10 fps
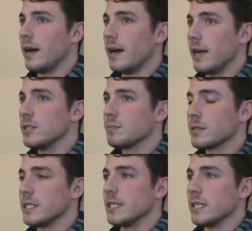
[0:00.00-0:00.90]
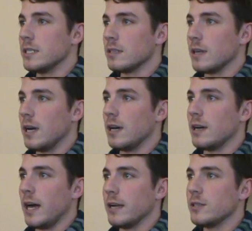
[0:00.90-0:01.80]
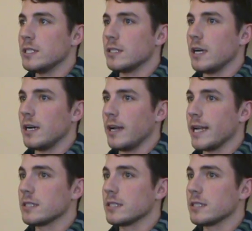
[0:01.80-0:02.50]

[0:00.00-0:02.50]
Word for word: Uh, I was pretty good. Oh, right. Uh, I was uh,